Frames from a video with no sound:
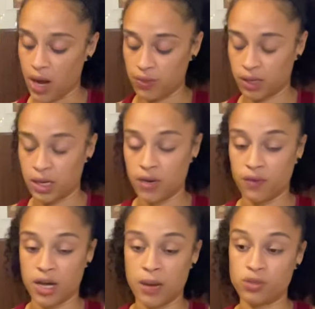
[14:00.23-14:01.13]
and the King of
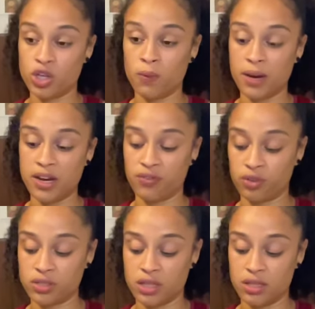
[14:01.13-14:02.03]
Cups. You're ready for
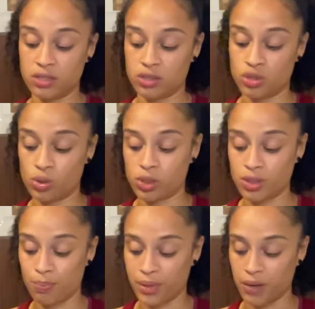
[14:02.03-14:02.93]
this, and this is yours,
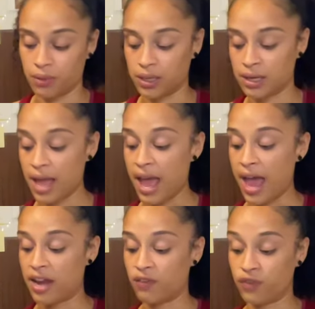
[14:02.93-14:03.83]
period.
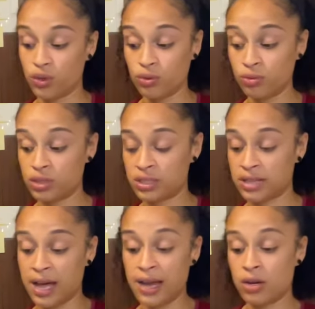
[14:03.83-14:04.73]
And if you
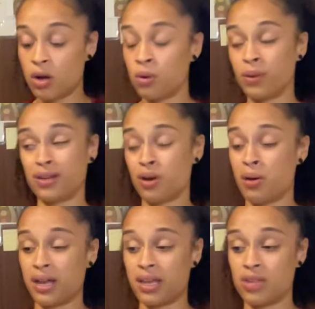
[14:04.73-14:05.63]
decide, oh, wait, no,
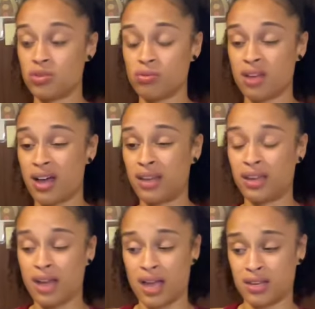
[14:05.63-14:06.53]
I can't do that.
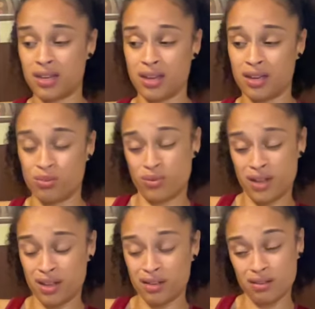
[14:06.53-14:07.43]
Like, I can't,
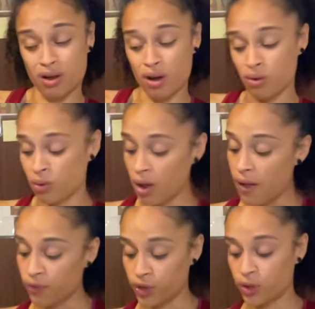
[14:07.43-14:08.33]
what? No.
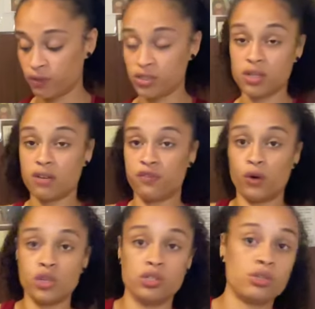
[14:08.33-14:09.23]
The universe is going to
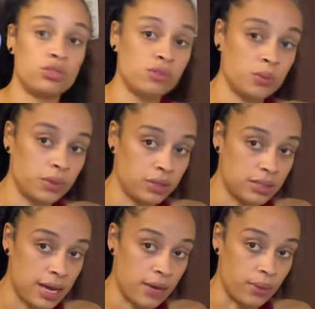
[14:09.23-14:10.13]
force you to do it with the
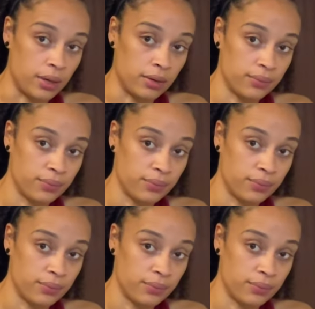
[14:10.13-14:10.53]
Tower.